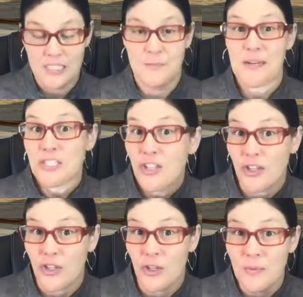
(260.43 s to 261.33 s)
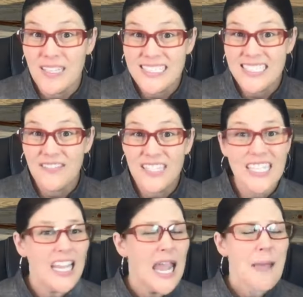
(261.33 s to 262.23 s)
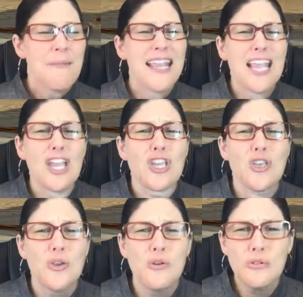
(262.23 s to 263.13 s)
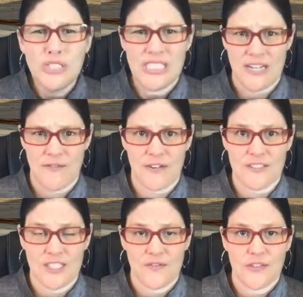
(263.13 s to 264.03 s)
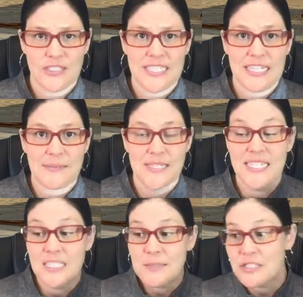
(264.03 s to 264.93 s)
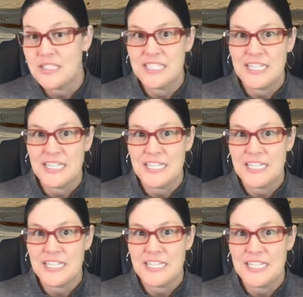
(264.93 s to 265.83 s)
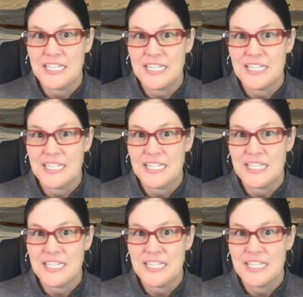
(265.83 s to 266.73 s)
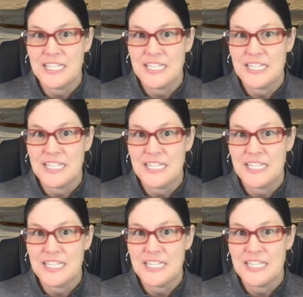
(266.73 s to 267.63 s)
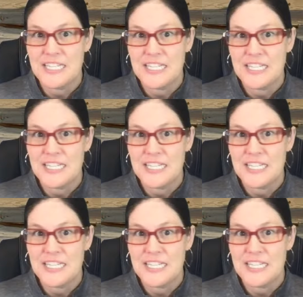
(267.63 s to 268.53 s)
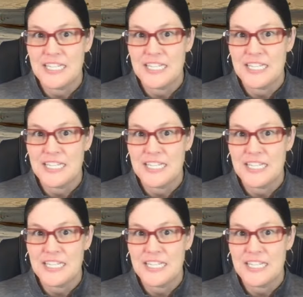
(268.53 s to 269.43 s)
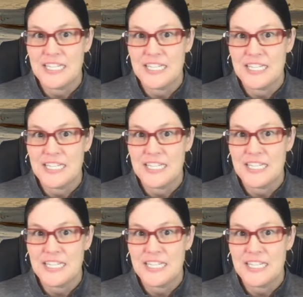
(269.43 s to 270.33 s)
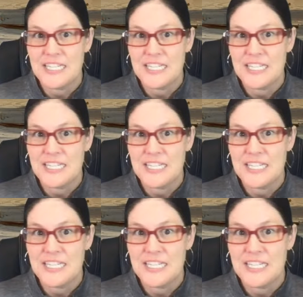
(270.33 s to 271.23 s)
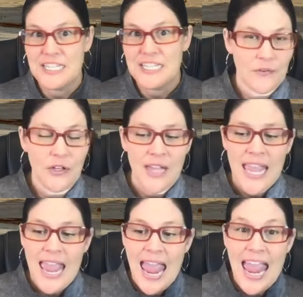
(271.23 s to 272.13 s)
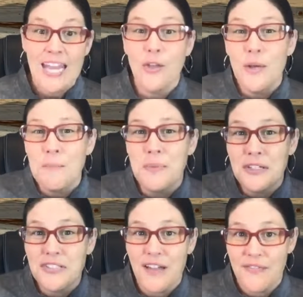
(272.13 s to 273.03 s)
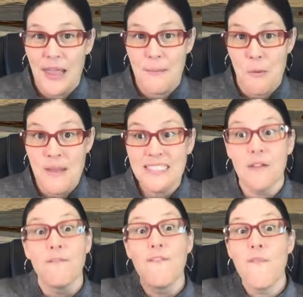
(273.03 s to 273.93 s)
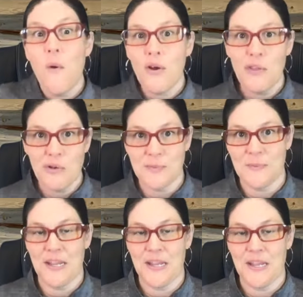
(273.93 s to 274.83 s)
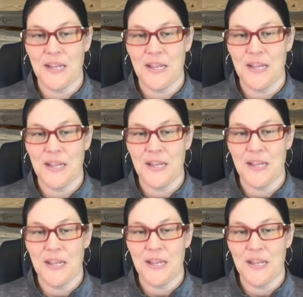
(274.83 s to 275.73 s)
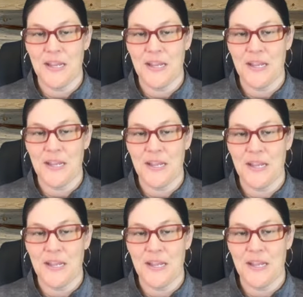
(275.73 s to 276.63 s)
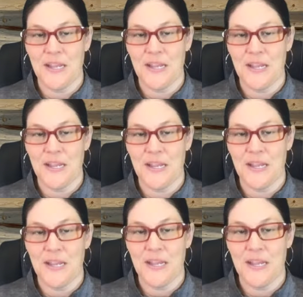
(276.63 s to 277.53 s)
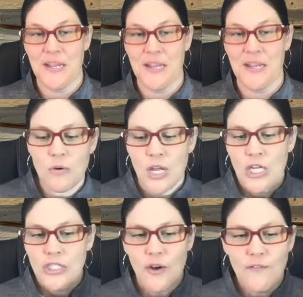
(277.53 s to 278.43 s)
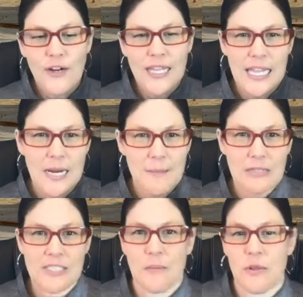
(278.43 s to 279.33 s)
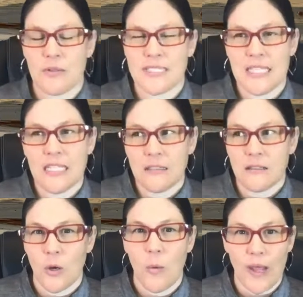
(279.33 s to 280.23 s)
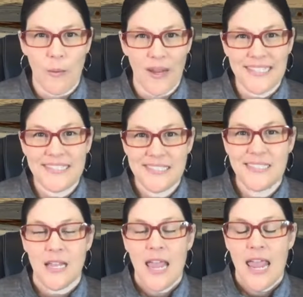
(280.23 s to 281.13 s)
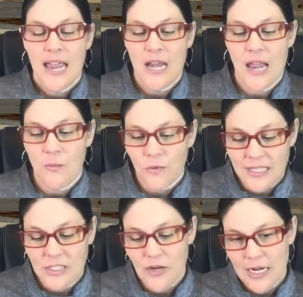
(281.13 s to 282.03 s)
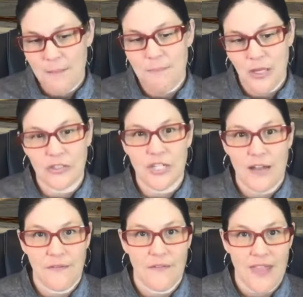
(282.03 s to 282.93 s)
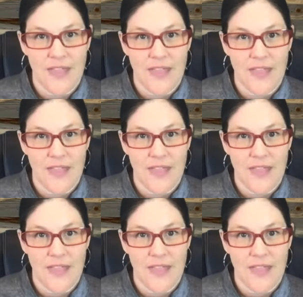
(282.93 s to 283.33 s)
especially cumulatively, make a huge difference for teams, and especially teams that have kind of went, well, that's the way that it's always been. So making those adjustments can be really, really powerful. And you can build off that momentum for those bigger, harder challenges that might be coming down the path. So don't forget about some of those little quick wins and really trying to build off of that.